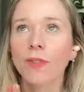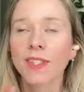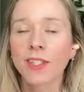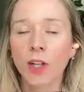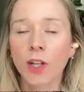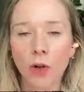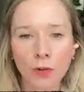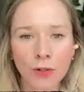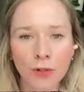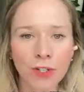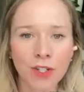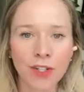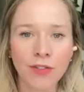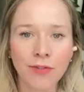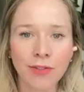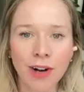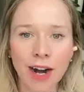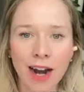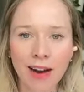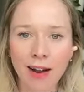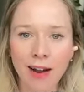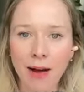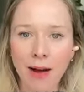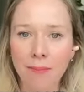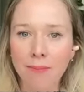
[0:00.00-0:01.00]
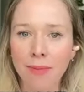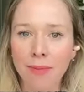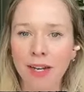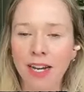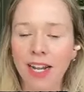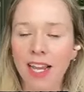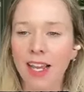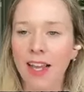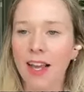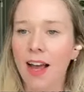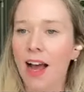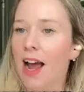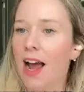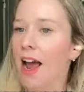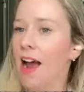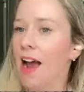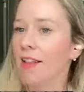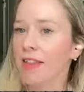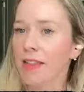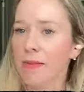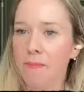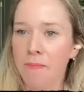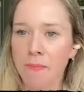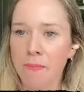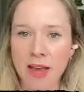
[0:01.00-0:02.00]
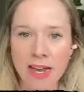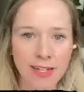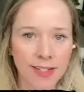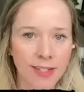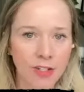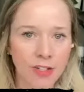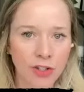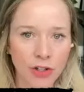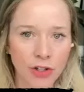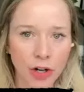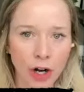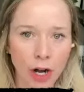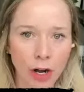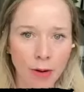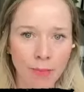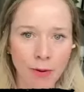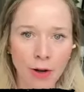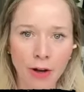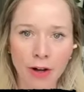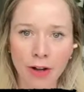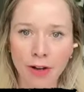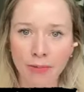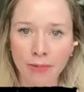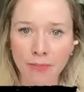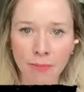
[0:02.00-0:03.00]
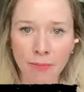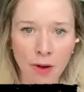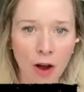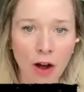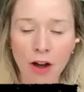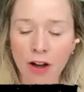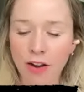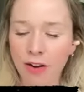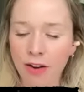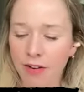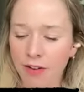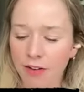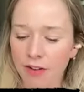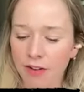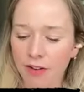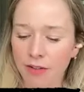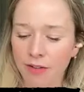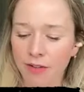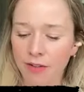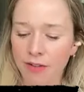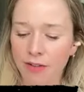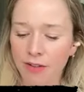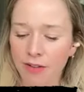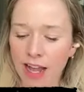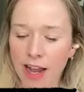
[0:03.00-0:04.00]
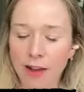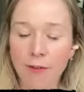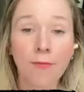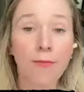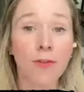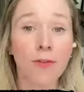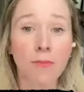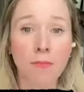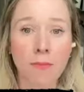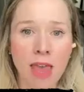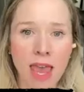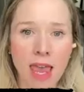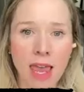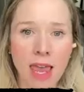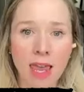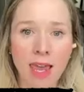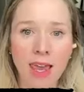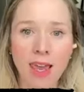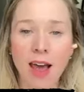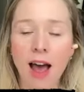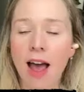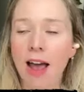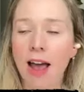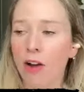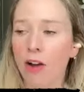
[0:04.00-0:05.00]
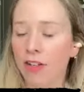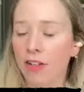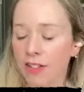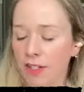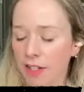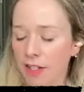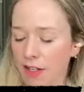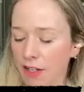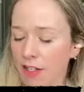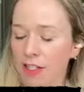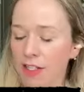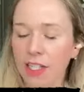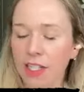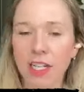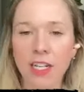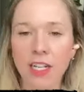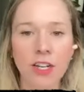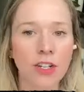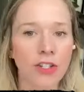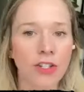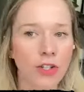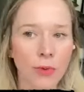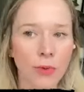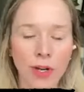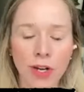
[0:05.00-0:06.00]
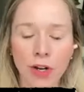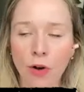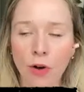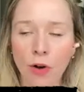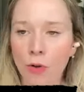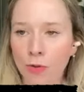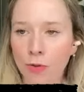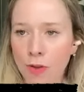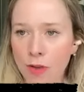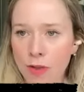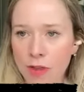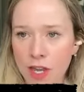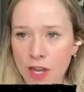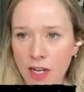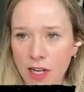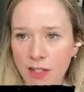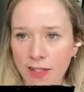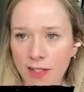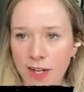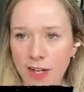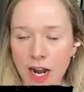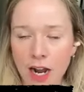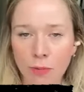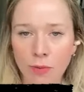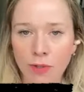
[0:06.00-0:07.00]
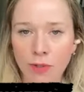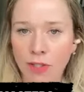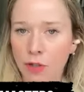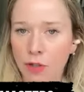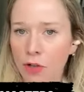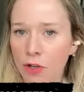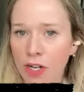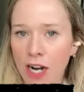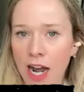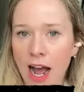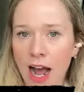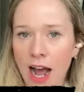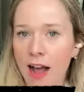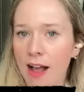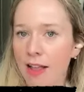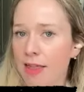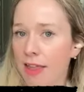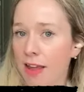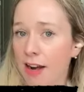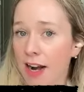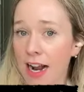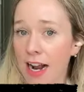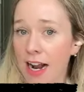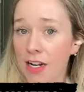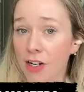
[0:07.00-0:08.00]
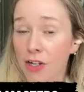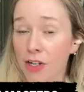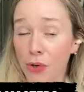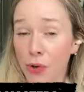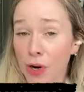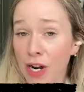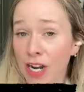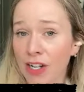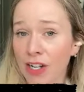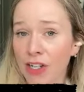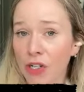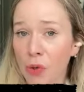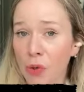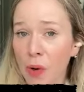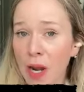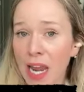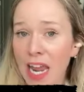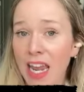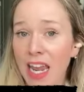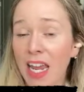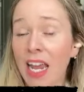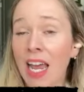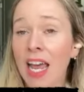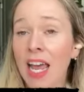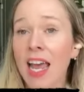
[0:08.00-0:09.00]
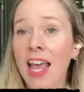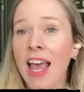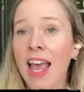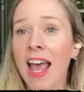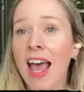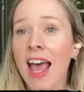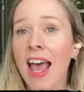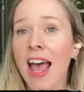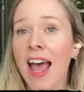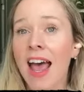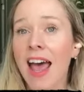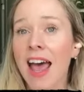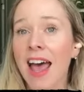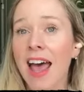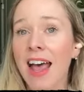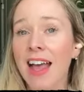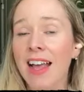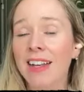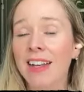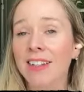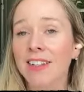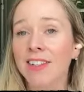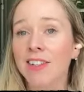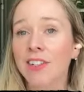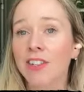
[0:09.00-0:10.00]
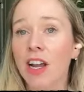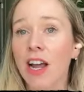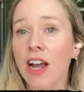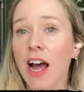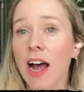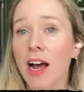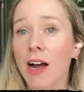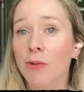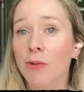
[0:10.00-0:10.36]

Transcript: sold to the right company. I had the best job on like for me. I got to continue doing all the things that I was good at, that I enjoyed doing. And